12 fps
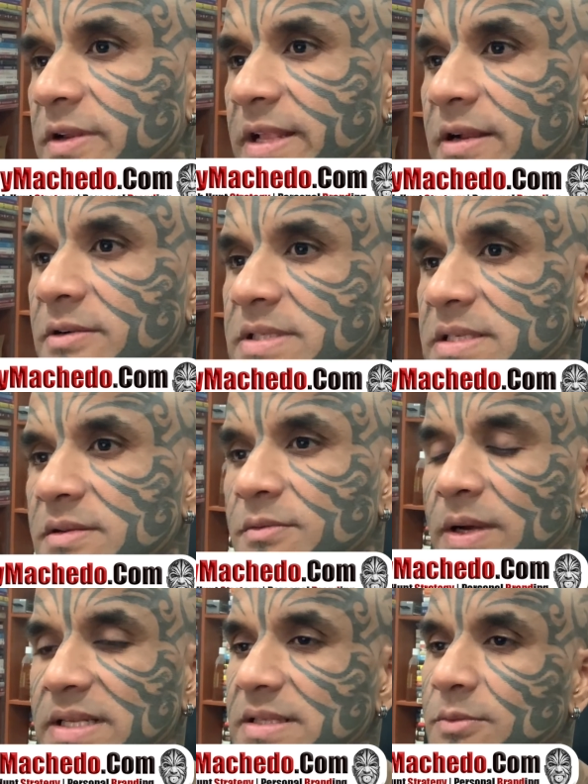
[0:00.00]
to announce.
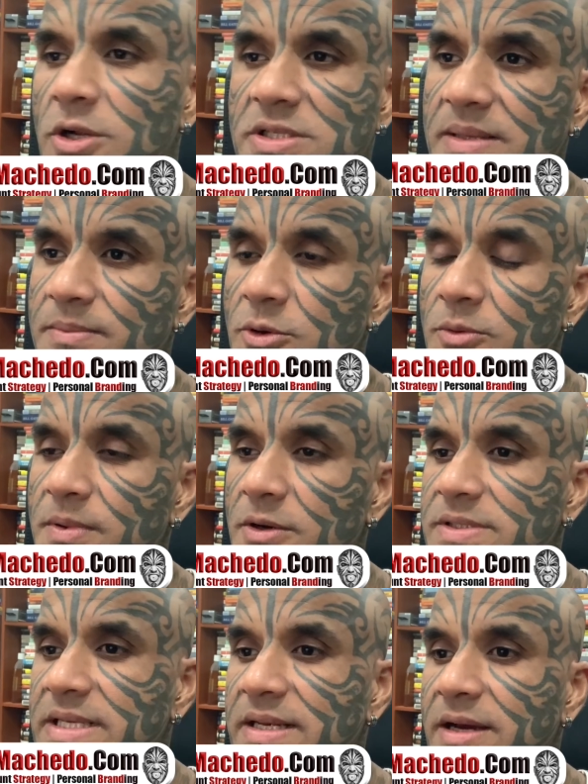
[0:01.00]
One is the WhatsApp group
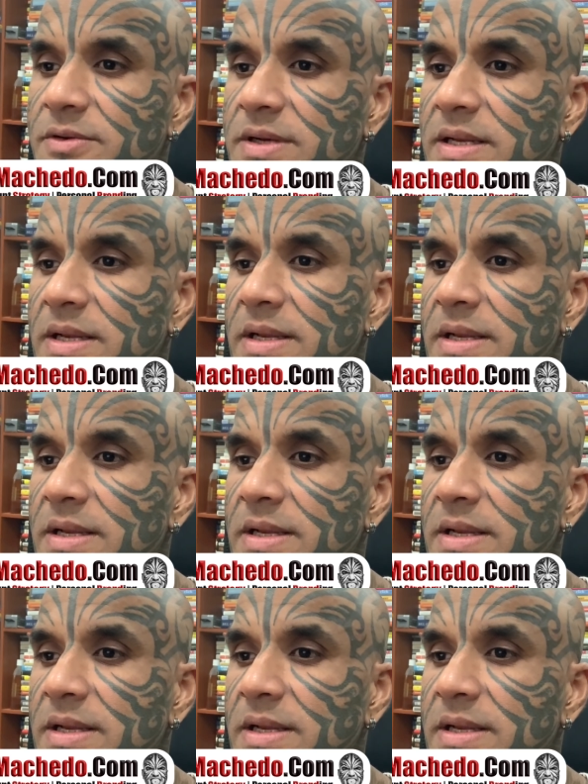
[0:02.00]
closing down